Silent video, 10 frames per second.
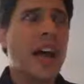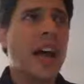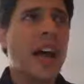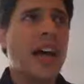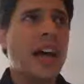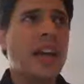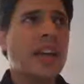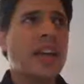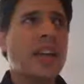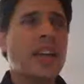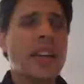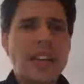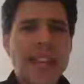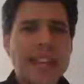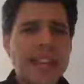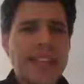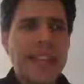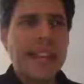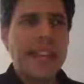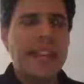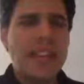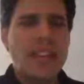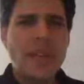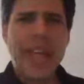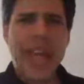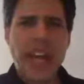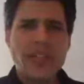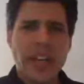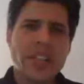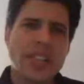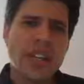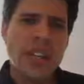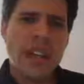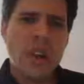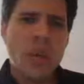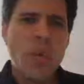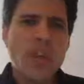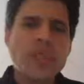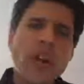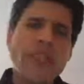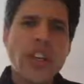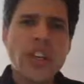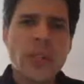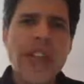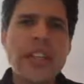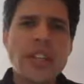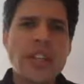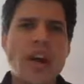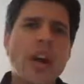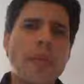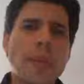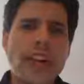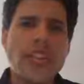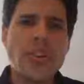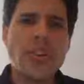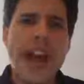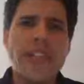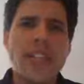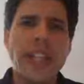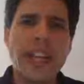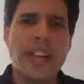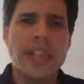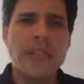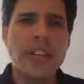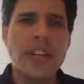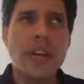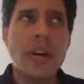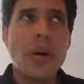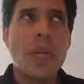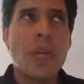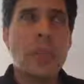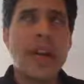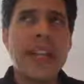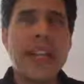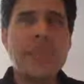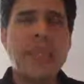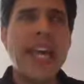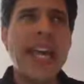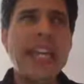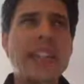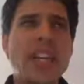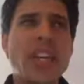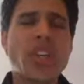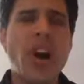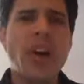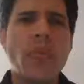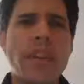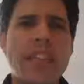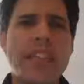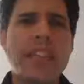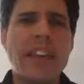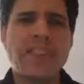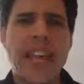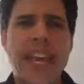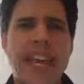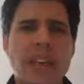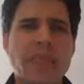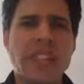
You know, that's like saying that Jimi Hendrix was one of the greatest guitar players who ever lived, but he played the guitar with his left hand.